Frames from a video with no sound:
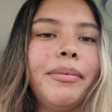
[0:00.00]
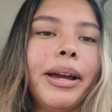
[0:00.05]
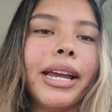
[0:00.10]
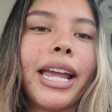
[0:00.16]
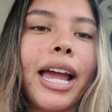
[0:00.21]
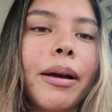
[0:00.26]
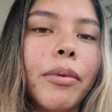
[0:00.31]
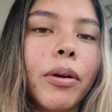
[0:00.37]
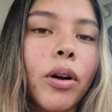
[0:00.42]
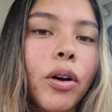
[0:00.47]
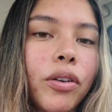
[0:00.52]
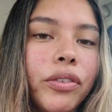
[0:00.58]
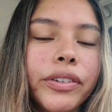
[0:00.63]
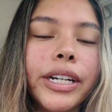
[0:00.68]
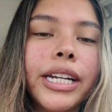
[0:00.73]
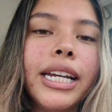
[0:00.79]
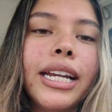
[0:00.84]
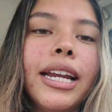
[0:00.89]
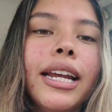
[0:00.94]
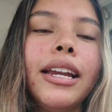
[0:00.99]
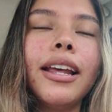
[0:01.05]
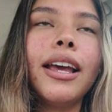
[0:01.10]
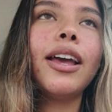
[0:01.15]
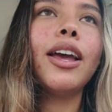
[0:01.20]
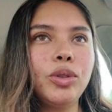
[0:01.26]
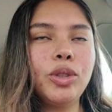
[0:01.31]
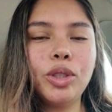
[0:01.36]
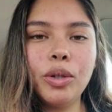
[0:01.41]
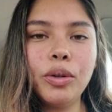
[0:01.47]
my camera overheated.
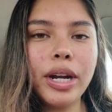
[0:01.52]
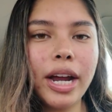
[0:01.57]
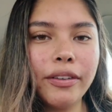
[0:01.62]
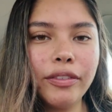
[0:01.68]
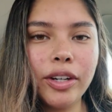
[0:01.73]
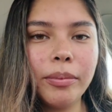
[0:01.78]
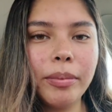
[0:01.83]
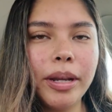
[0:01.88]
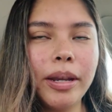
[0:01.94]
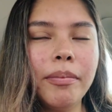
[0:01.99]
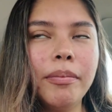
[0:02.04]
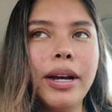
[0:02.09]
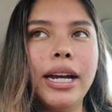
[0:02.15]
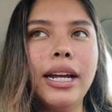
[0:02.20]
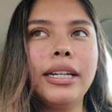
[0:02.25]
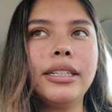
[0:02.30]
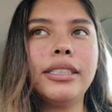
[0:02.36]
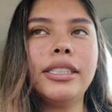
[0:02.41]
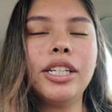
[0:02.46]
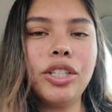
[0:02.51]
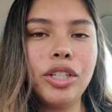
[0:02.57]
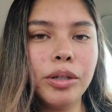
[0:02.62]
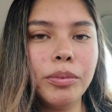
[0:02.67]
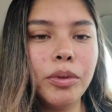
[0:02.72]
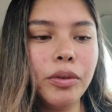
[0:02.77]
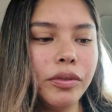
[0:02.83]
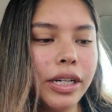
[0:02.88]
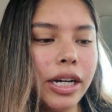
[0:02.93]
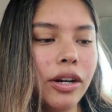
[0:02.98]
Soon after me, my sister
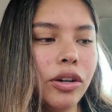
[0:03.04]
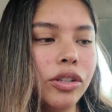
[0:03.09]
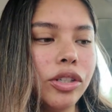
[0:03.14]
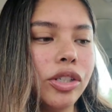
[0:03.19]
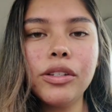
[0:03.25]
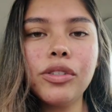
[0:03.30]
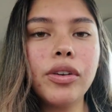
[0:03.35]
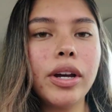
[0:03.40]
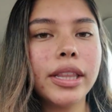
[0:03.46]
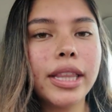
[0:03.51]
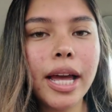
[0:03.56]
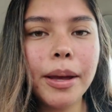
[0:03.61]
moved out. So at